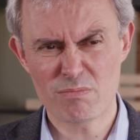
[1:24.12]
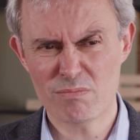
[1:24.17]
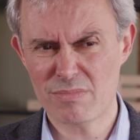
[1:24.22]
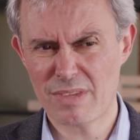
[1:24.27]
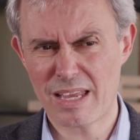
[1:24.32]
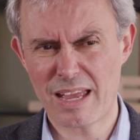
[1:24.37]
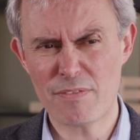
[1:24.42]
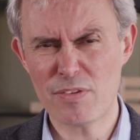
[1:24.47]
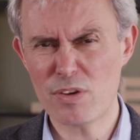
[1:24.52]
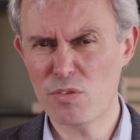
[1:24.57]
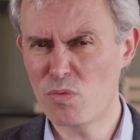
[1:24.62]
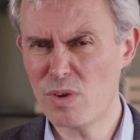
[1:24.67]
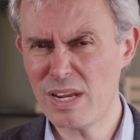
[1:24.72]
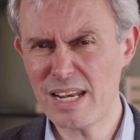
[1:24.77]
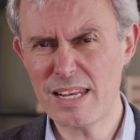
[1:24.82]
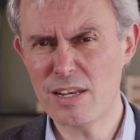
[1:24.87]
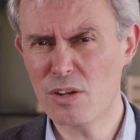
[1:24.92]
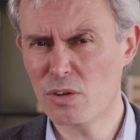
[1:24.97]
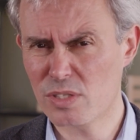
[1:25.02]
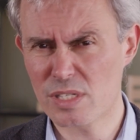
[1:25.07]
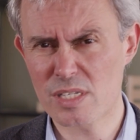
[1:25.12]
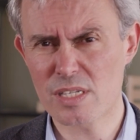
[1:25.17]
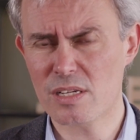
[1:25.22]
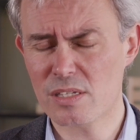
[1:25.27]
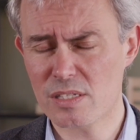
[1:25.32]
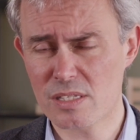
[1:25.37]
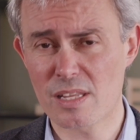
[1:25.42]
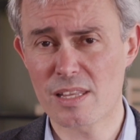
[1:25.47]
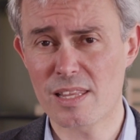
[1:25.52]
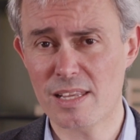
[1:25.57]
having really not
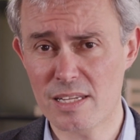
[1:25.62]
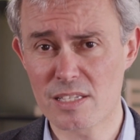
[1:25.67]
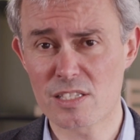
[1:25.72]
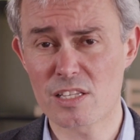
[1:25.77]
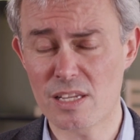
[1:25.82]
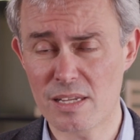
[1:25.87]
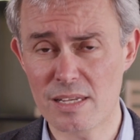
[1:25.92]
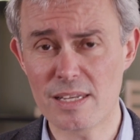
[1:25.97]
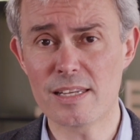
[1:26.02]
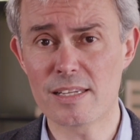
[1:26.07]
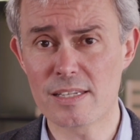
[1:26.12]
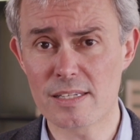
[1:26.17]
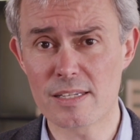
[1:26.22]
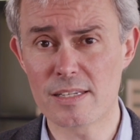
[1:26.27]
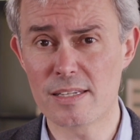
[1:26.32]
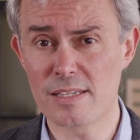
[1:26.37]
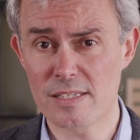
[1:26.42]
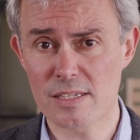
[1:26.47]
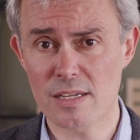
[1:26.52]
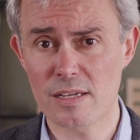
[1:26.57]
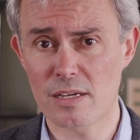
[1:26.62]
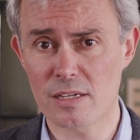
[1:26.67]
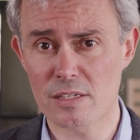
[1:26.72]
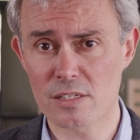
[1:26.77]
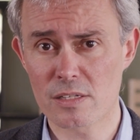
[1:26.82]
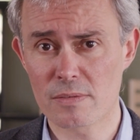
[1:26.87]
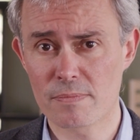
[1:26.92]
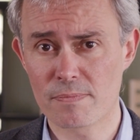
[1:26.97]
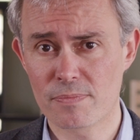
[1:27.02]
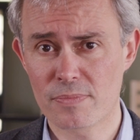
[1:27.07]
discussed the things that you needed to
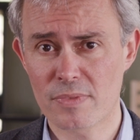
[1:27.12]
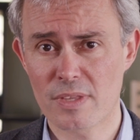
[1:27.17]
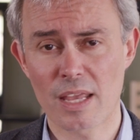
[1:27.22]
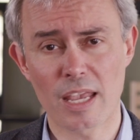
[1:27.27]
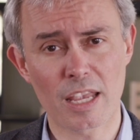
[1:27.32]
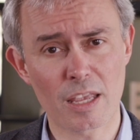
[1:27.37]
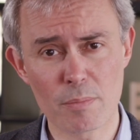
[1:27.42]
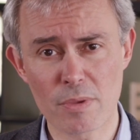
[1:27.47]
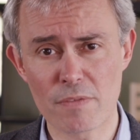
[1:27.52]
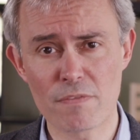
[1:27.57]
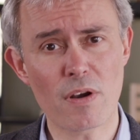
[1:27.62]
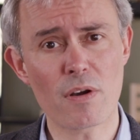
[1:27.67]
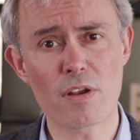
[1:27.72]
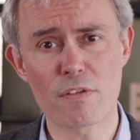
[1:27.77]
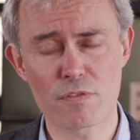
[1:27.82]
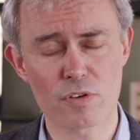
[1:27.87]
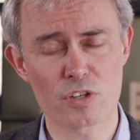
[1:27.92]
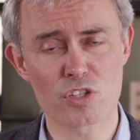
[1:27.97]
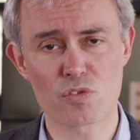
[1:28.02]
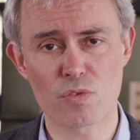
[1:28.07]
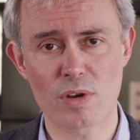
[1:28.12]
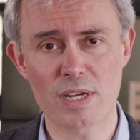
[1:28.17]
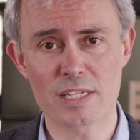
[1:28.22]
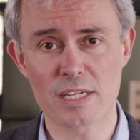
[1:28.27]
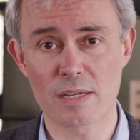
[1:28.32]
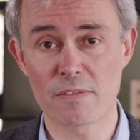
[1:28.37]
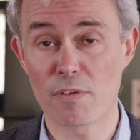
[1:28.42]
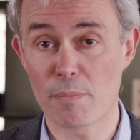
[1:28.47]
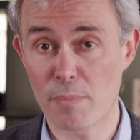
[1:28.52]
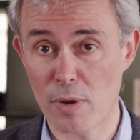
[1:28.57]
discuss. It can be very
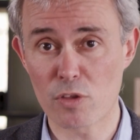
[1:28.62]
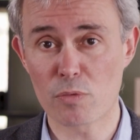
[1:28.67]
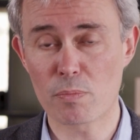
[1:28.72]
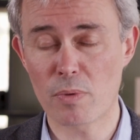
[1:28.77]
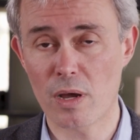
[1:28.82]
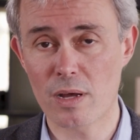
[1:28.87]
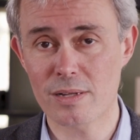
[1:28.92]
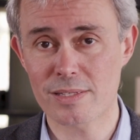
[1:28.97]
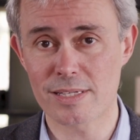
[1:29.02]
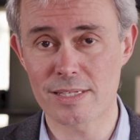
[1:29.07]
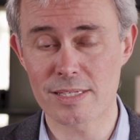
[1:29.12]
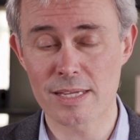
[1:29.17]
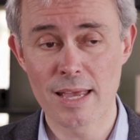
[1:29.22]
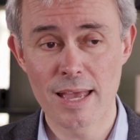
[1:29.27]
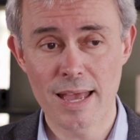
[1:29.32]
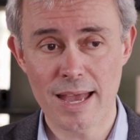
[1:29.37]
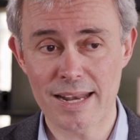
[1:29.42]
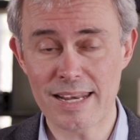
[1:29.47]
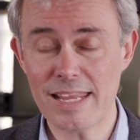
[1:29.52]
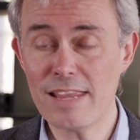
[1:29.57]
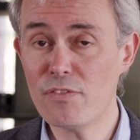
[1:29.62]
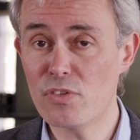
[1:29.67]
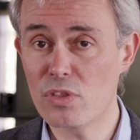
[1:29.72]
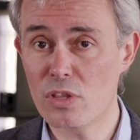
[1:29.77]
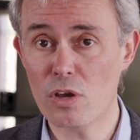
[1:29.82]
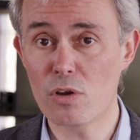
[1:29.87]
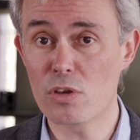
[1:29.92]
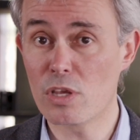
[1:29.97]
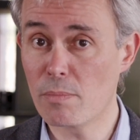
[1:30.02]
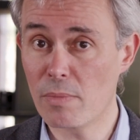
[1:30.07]
frustrating for both parties, and even
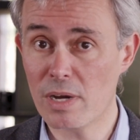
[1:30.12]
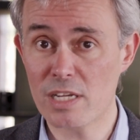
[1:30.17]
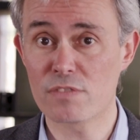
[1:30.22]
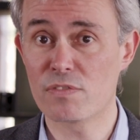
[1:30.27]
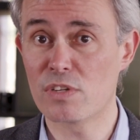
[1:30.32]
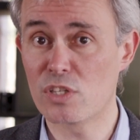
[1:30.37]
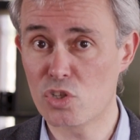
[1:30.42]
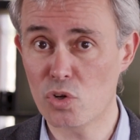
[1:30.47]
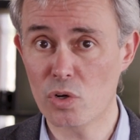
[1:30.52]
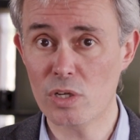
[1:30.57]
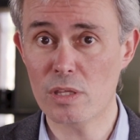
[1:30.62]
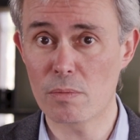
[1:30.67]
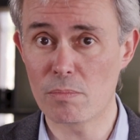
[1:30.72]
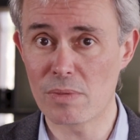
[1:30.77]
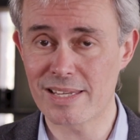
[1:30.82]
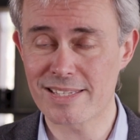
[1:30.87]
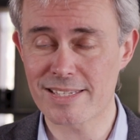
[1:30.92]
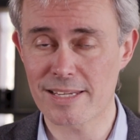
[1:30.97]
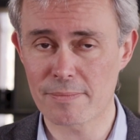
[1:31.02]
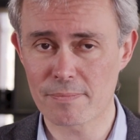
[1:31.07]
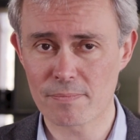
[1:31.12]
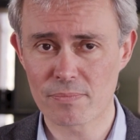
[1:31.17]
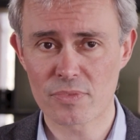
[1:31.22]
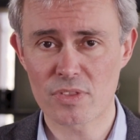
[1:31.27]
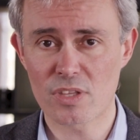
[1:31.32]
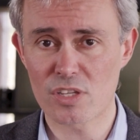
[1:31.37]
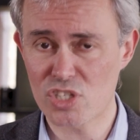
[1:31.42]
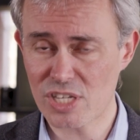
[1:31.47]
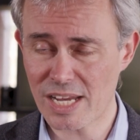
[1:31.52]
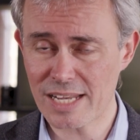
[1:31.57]
though you might have enjoyed the meeting,
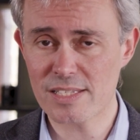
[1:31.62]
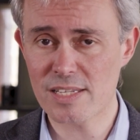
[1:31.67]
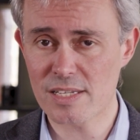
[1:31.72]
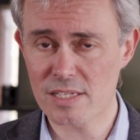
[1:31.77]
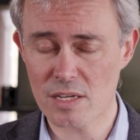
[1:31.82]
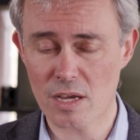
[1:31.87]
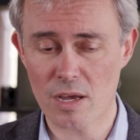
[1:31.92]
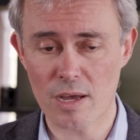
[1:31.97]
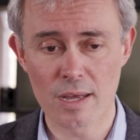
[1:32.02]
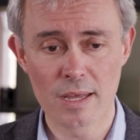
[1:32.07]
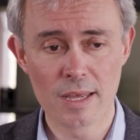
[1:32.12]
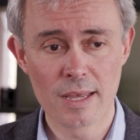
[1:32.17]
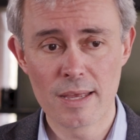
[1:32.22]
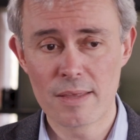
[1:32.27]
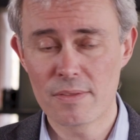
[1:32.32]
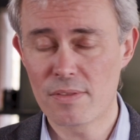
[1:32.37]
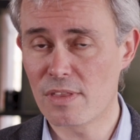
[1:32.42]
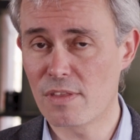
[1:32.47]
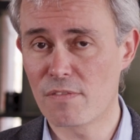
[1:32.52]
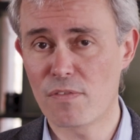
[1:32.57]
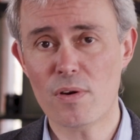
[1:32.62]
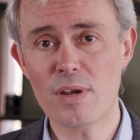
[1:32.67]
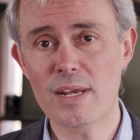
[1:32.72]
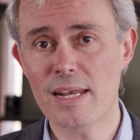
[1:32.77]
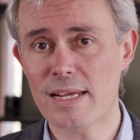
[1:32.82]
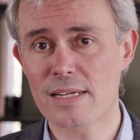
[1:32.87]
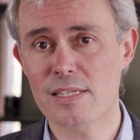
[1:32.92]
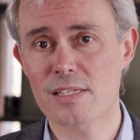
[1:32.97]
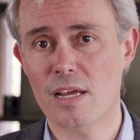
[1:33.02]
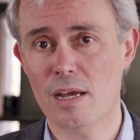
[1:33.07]
the chances are that the very
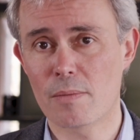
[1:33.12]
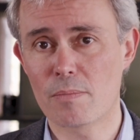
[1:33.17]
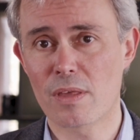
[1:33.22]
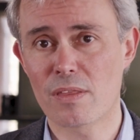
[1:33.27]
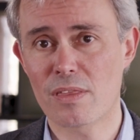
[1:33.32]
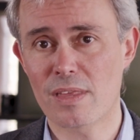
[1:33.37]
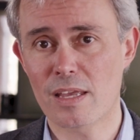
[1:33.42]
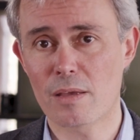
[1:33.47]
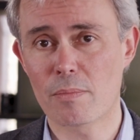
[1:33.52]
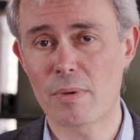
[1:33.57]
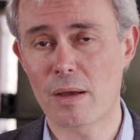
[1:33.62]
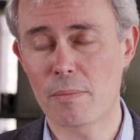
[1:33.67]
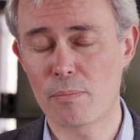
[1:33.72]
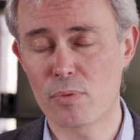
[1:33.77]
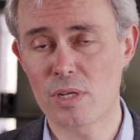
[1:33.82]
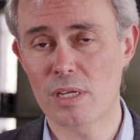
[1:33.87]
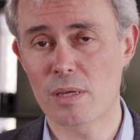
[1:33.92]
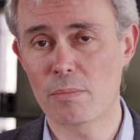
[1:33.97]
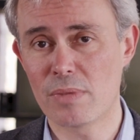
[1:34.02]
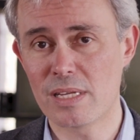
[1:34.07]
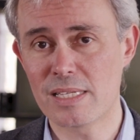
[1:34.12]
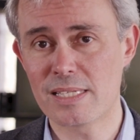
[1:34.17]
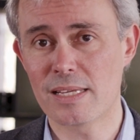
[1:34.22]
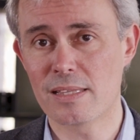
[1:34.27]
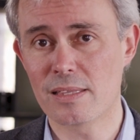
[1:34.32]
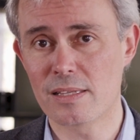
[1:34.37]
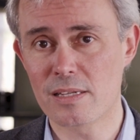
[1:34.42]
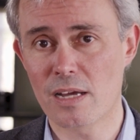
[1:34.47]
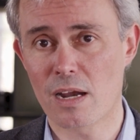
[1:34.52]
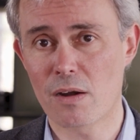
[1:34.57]
next time they think about putting a meeting
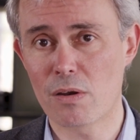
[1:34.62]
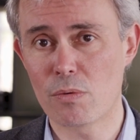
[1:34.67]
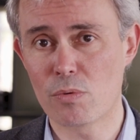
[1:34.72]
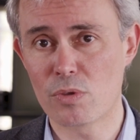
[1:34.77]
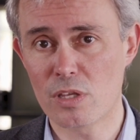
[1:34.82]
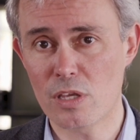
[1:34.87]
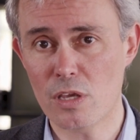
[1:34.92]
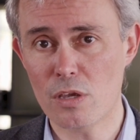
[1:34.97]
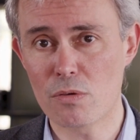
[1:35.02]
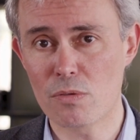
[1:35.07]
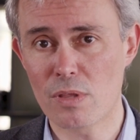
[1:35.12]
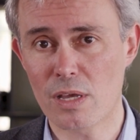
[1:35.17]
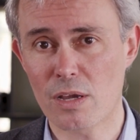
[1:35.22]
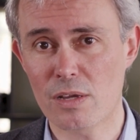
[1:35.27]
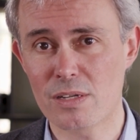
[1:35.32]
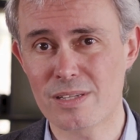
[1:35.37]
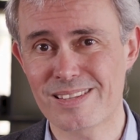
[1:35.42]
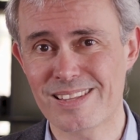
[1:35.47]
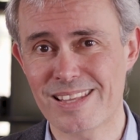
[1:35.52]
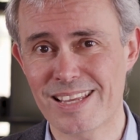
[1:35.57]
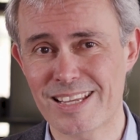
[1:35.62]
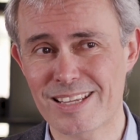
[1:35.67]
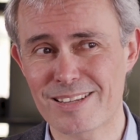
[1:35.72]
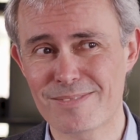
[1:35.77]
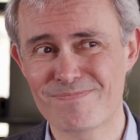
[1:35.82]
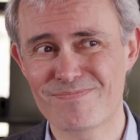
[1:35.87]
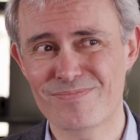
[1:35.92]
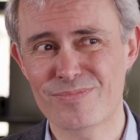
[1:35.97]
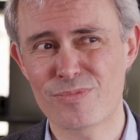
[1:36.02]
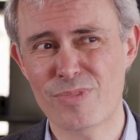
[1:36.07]
in the diary with you, they're going to think,
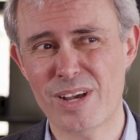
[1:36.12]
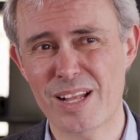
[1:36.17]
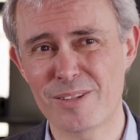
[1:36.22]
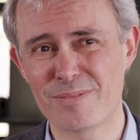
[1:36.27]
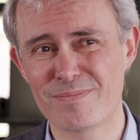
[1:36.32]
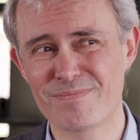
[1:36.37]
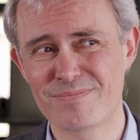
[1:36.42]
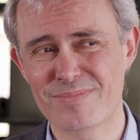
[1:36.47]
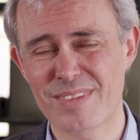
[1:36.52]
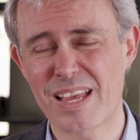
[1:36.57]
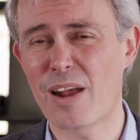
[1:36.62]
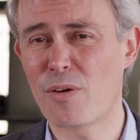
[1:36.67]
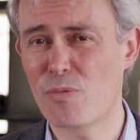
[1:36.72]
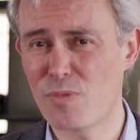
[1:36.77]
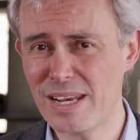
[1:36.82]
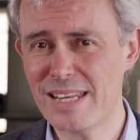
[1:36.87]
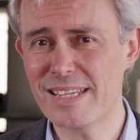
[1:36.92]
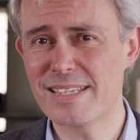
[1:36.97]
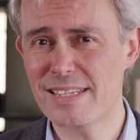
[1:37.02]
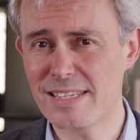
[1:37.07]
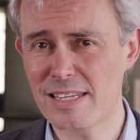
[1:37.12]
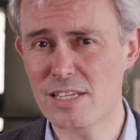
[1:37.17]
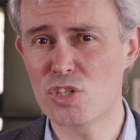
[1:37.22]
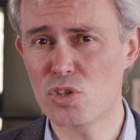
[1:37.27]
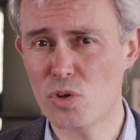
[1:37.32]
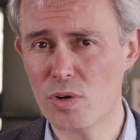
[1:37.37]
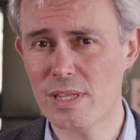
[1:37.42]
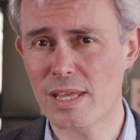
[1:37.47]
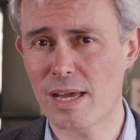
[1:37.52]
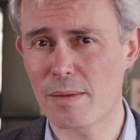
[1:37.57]
well, I really did
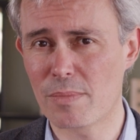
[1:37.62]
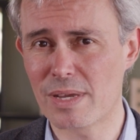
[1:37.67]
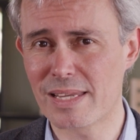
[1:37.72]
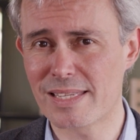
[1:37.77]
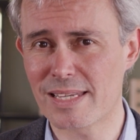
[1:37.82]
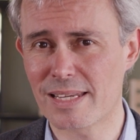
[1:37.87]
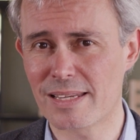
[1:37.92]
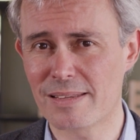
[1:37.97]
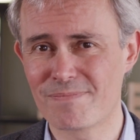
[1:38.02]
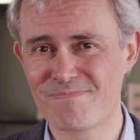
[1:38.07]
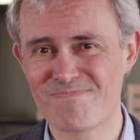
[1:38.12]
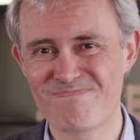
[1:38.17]
enjoy that meeting,